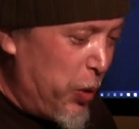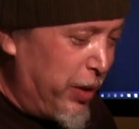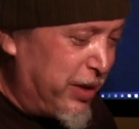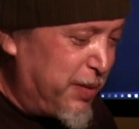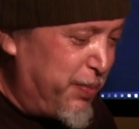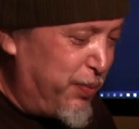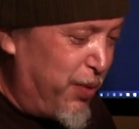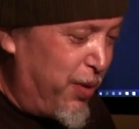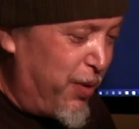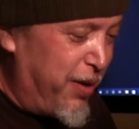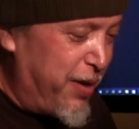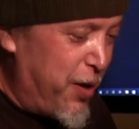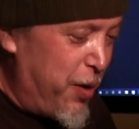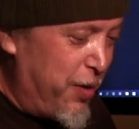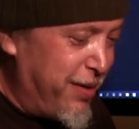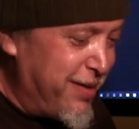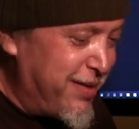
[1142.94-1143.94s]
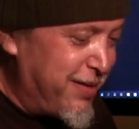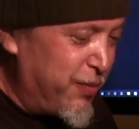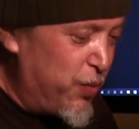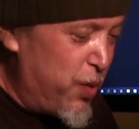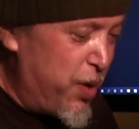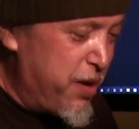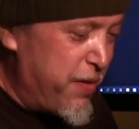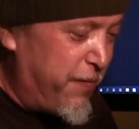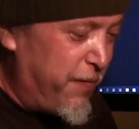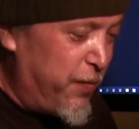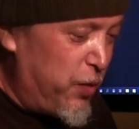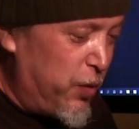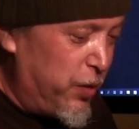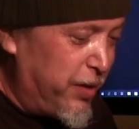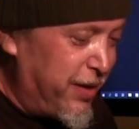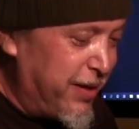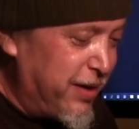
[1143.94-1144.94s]
exploring all this
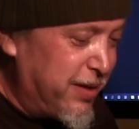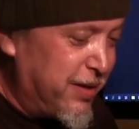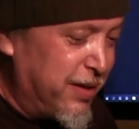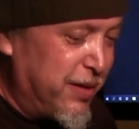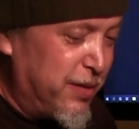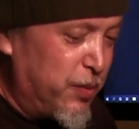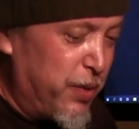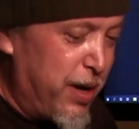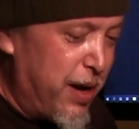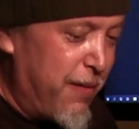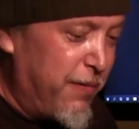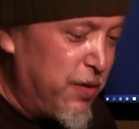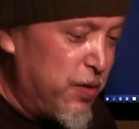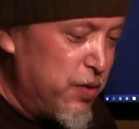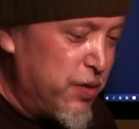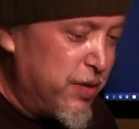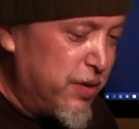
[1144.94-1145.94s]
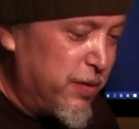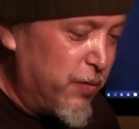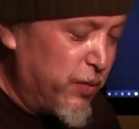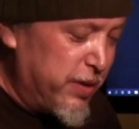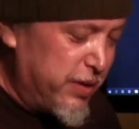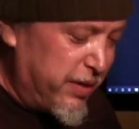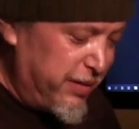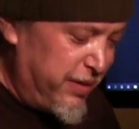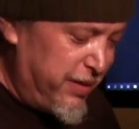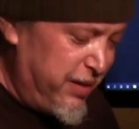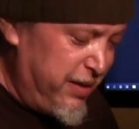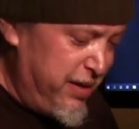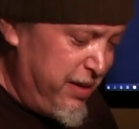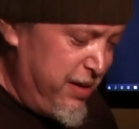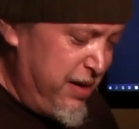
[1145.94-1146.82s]
wonderful, and this is one I've used recently.